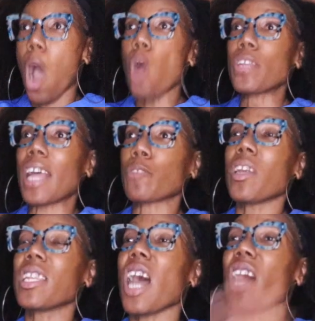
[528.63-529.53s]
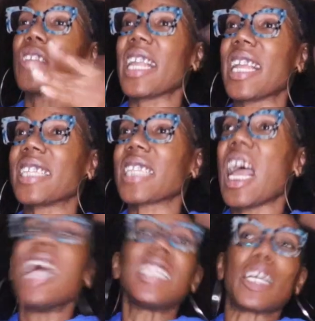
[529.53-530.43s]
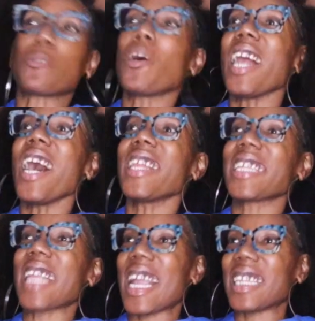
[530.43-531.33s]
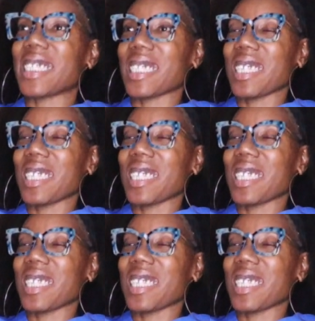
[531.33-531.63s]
Oh, that's one of the other kids. That's one of the other kids.